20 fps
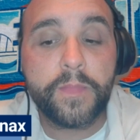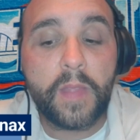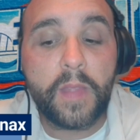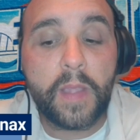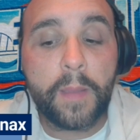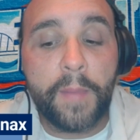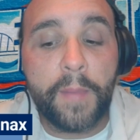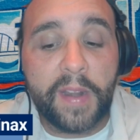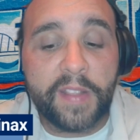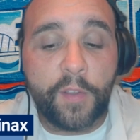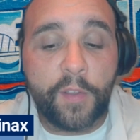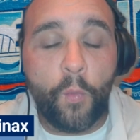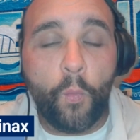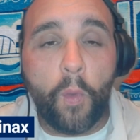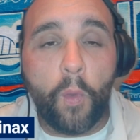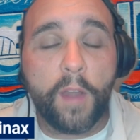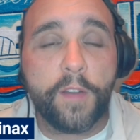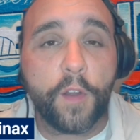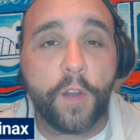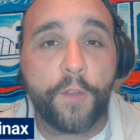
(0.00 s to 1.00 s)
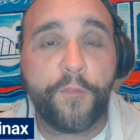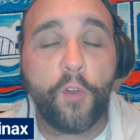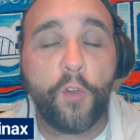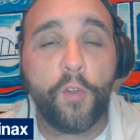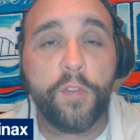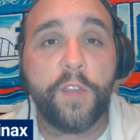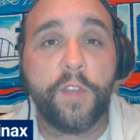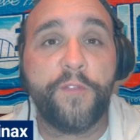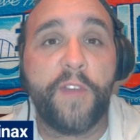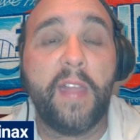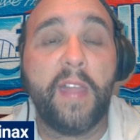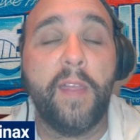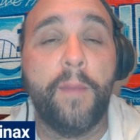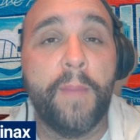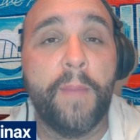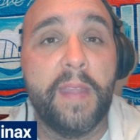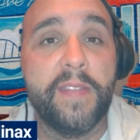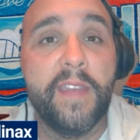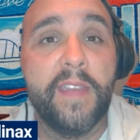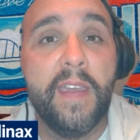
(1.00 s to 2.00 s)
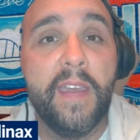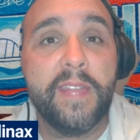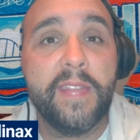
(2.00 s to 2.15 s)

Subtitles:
But it's a wonderful development